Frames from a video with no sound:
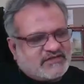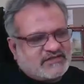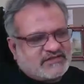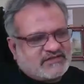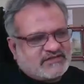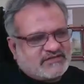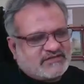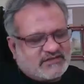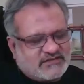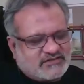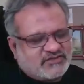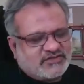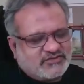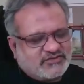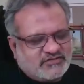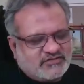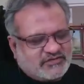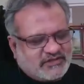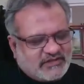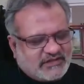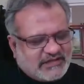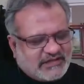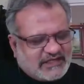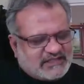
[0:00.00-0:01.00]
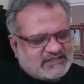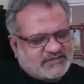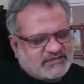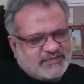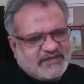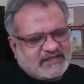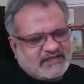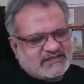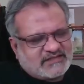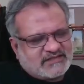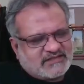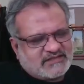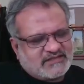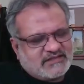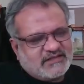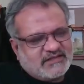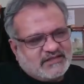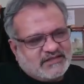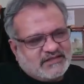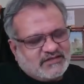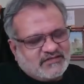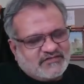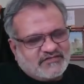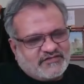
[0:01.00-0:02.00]
First, the two aspects.
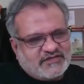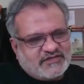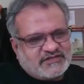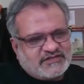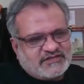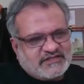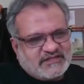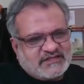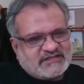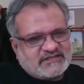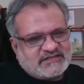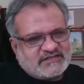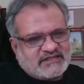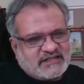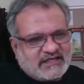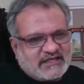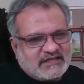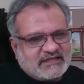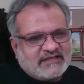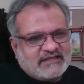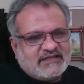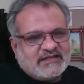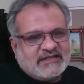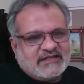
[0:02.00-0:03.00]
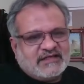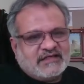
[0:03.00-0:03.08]
First is that